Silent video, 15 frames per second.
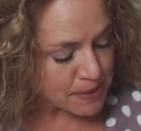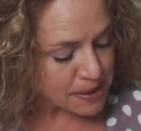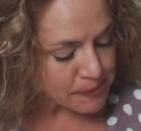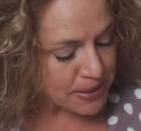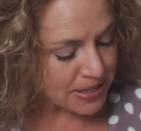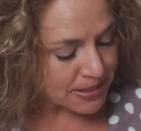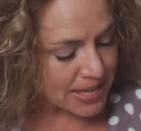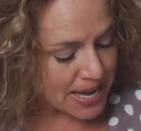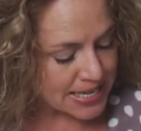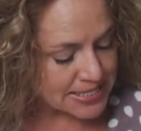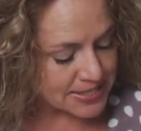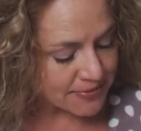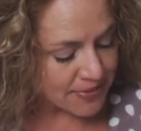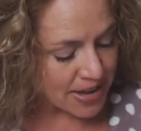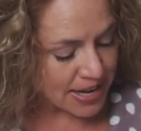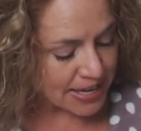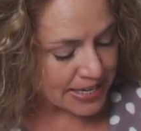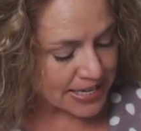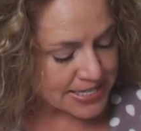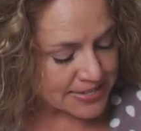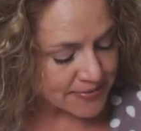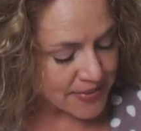may be
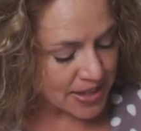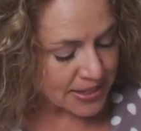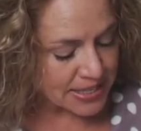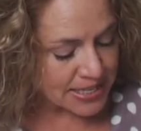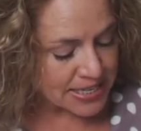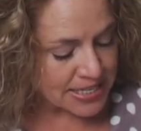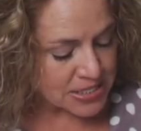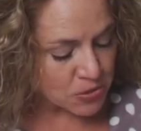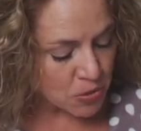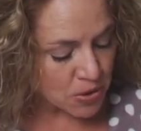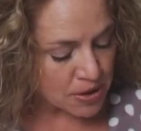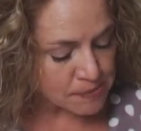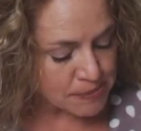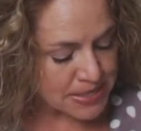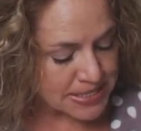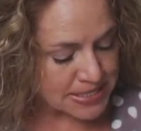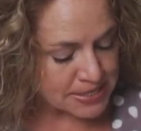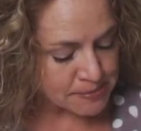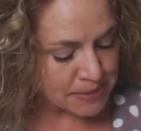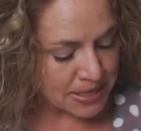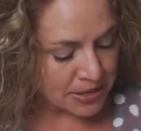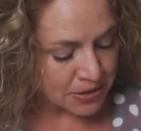classified as felonies or
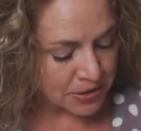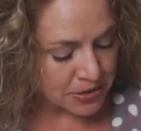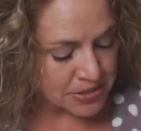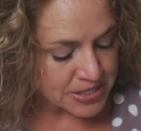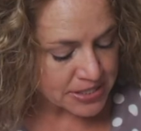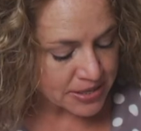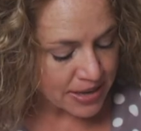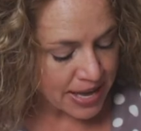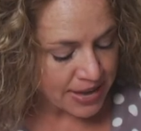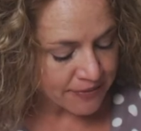misdemeanors.